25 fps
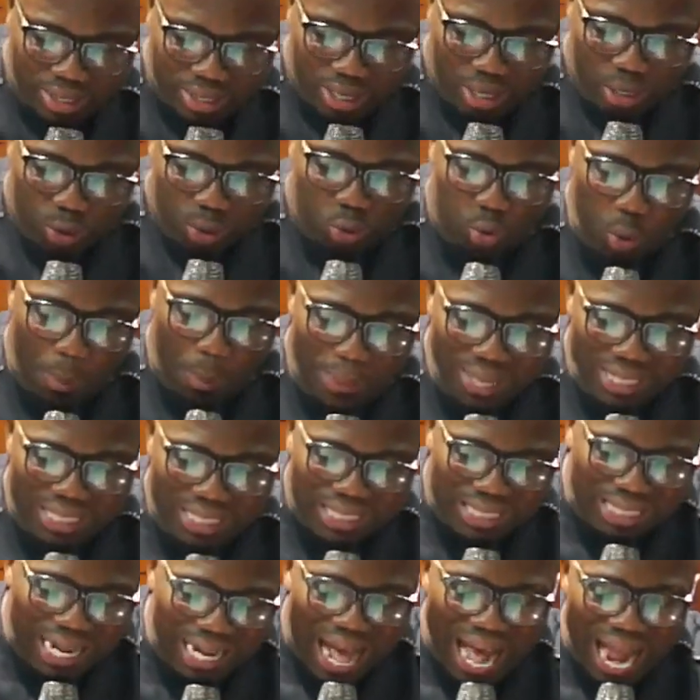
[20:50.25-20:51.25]
to be
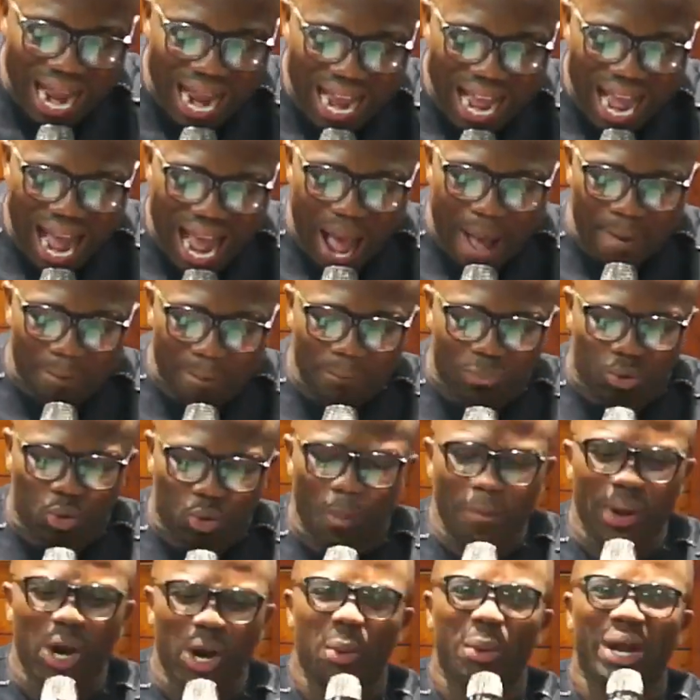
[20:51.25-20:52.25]
shy, and to be
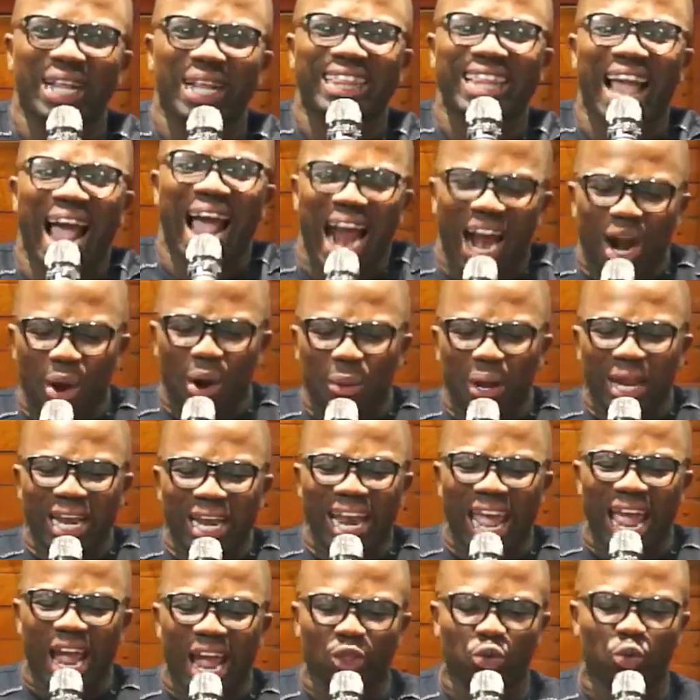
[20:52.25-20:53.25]
retiring
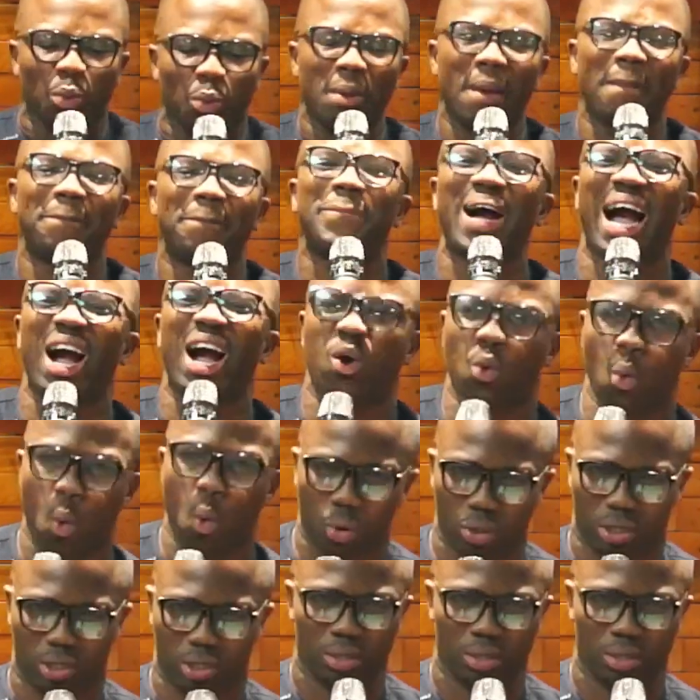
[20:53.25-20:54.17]
and to be backward.